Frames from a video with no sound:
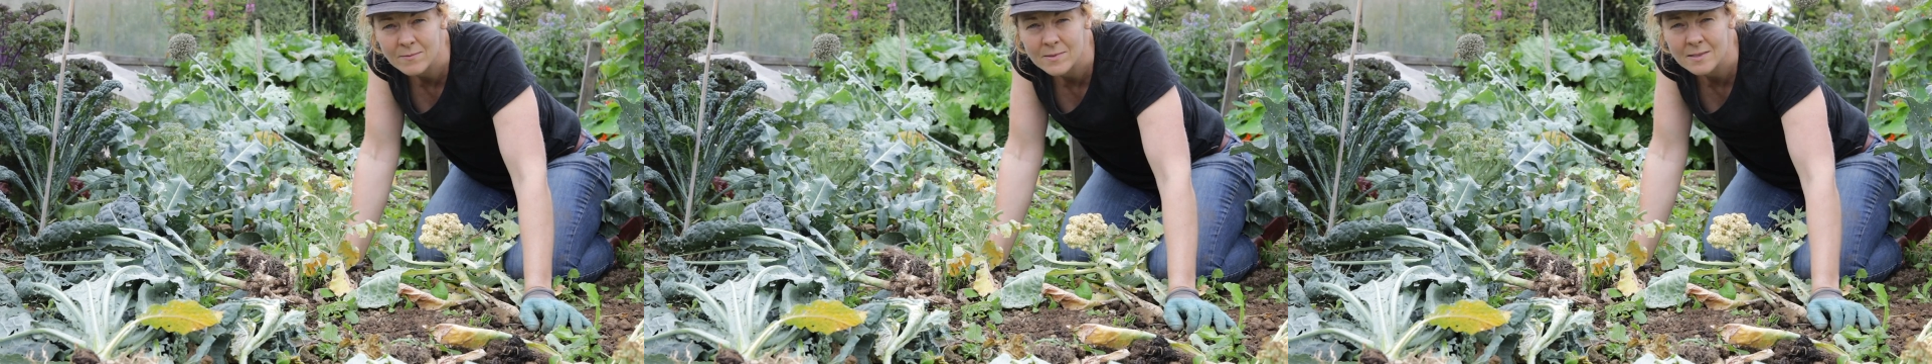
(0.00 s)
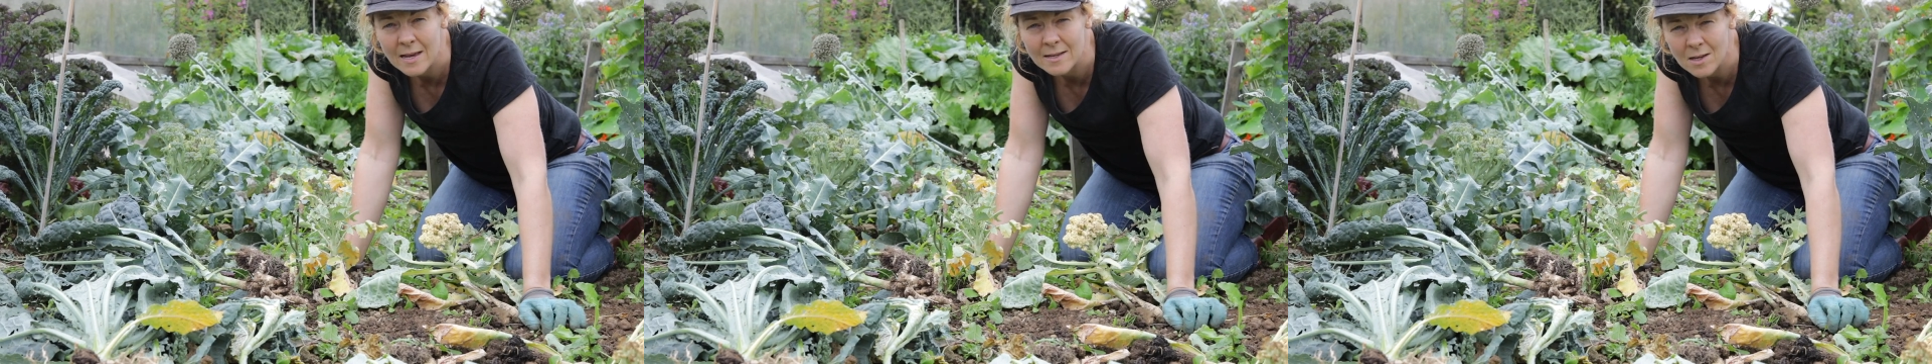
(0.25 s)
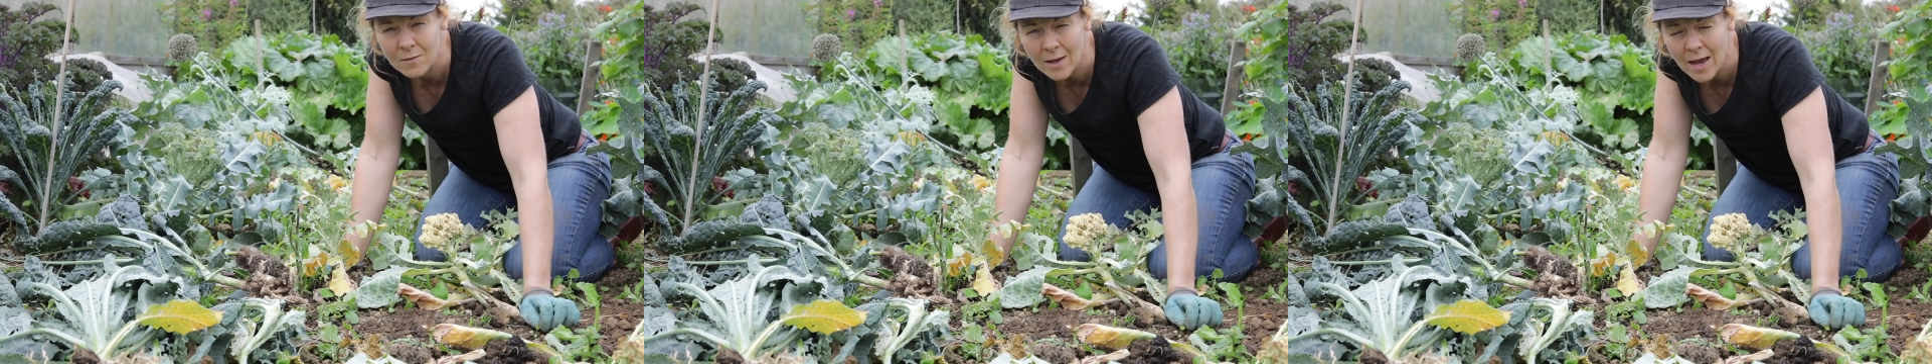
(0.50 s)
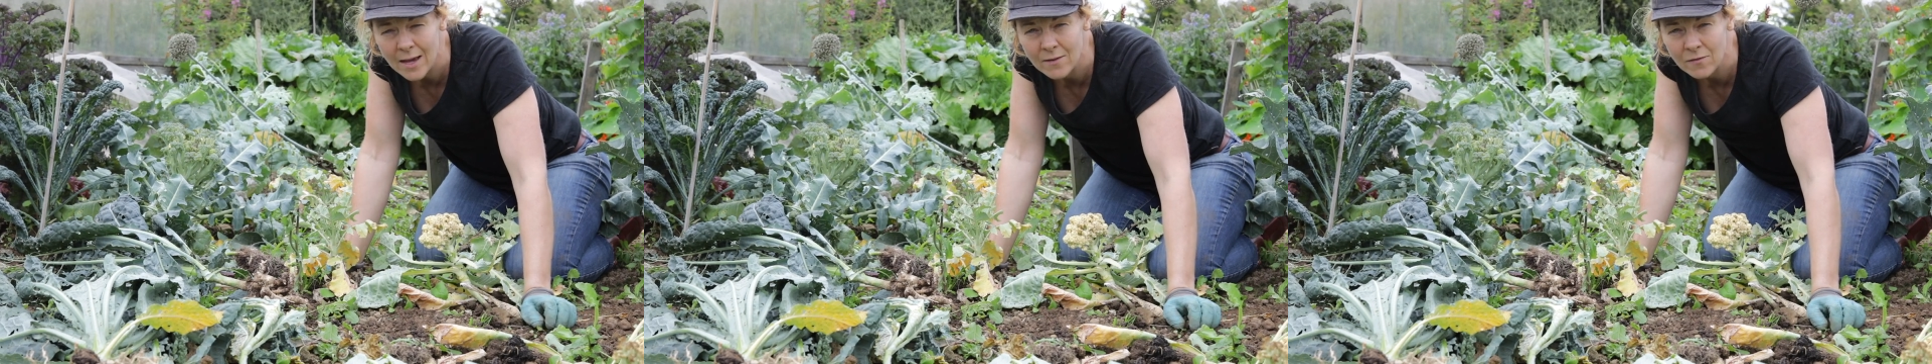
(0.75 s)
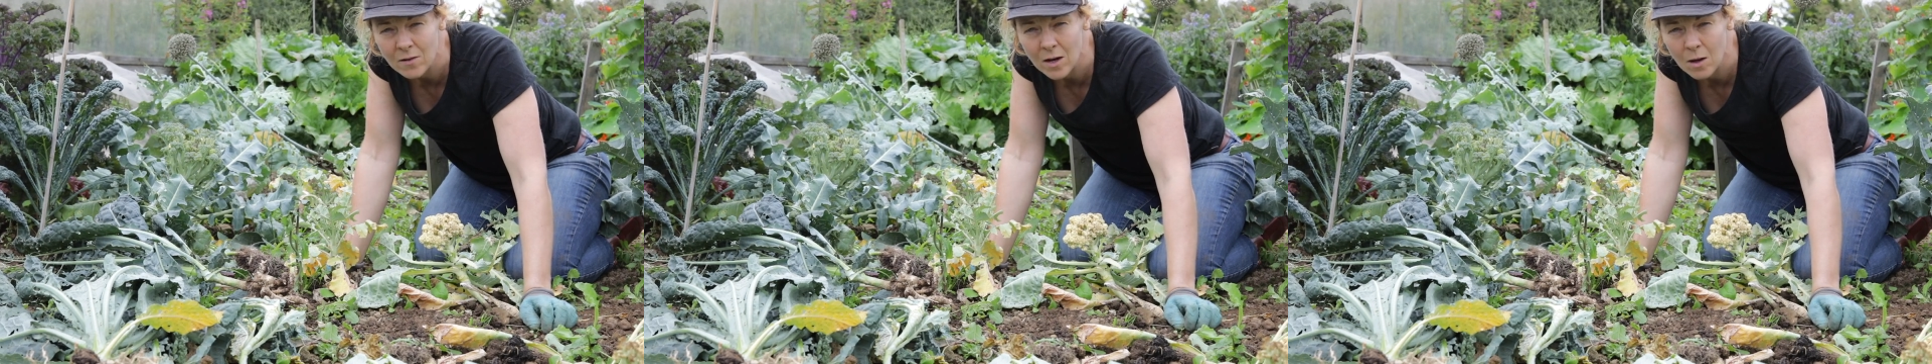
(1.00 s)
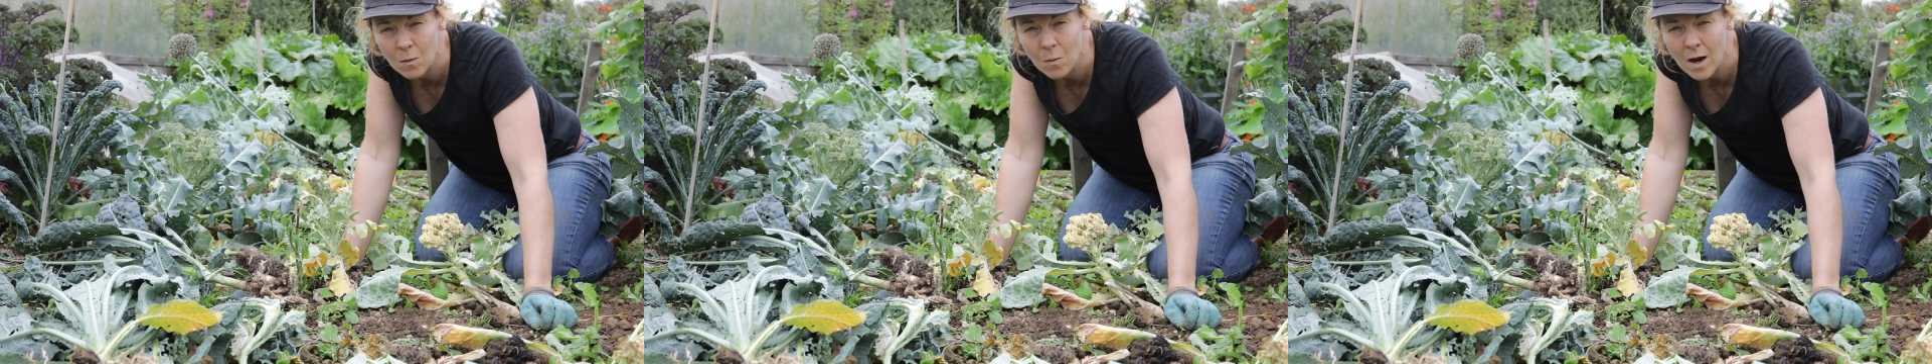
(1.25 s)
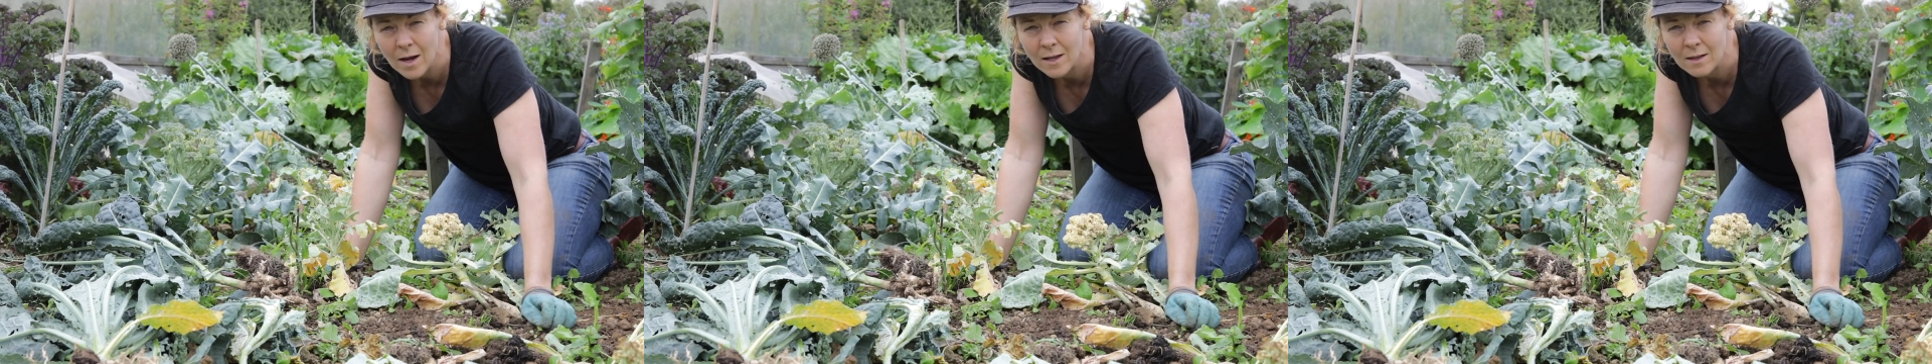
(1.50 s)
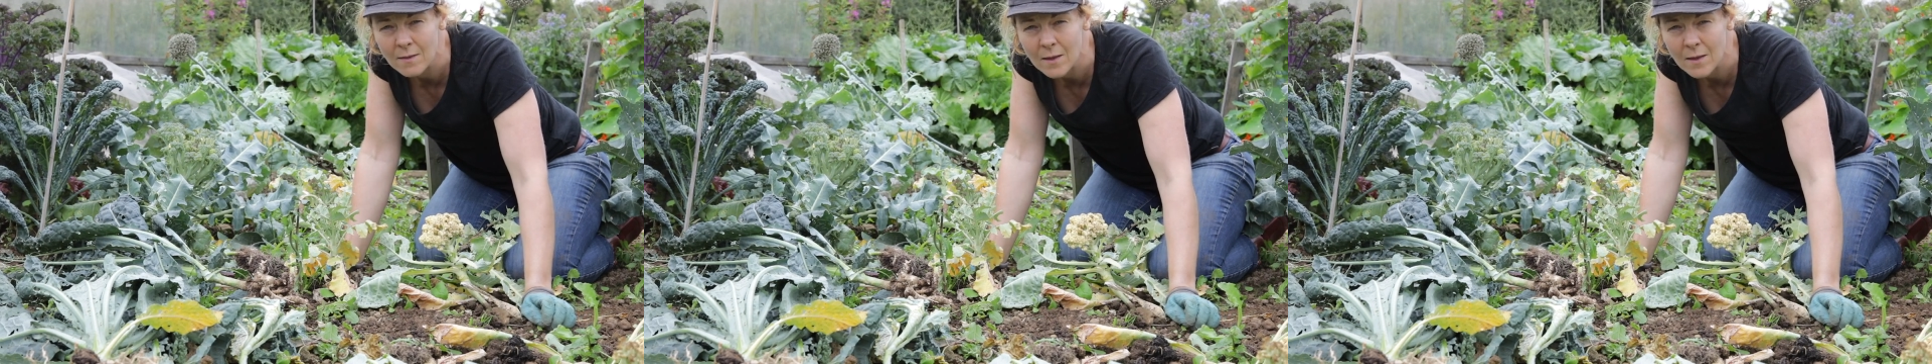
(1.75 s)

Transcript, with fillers: stays okay for a little while,